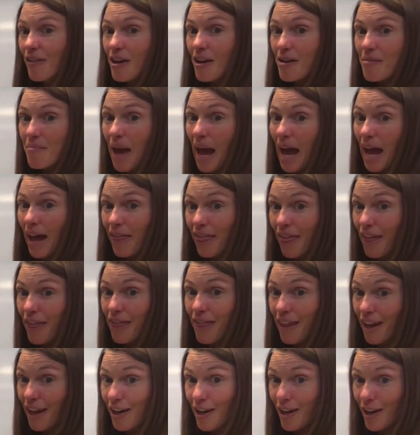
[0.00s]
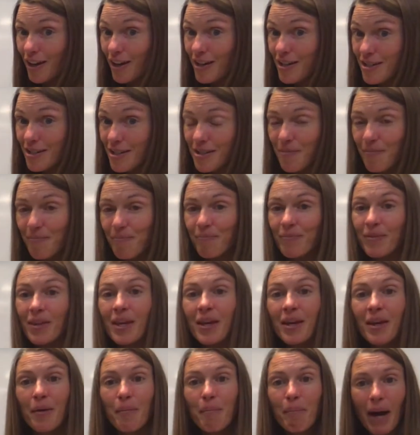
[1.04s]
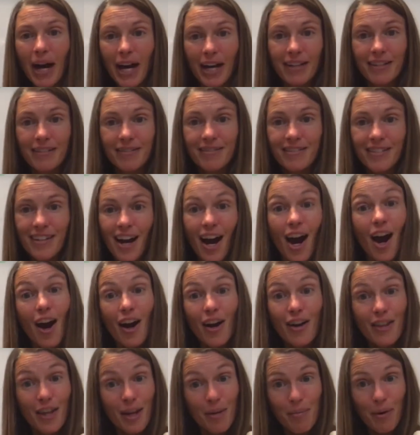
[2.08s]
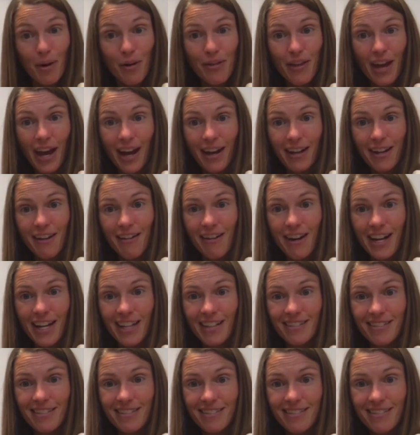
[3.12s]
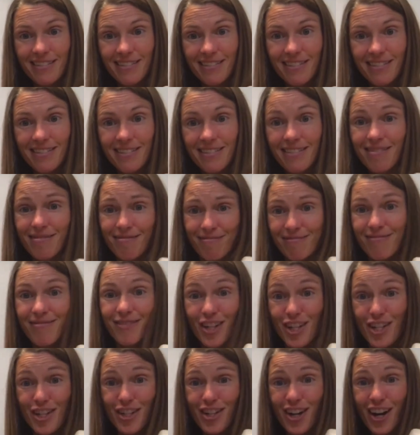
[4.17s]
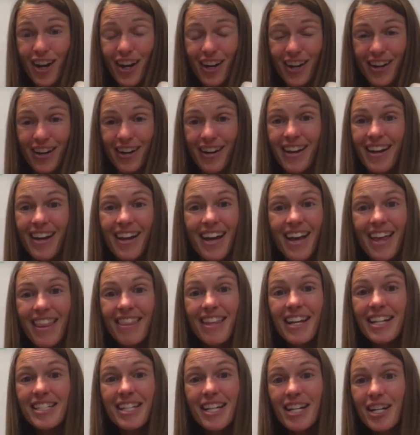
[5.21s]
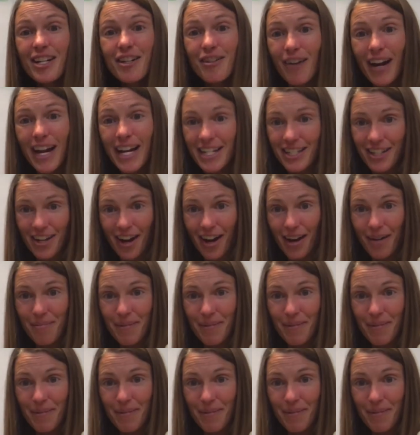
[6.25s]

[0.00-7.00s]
math thinkers, but are they both accurate? Sure, they did a great job.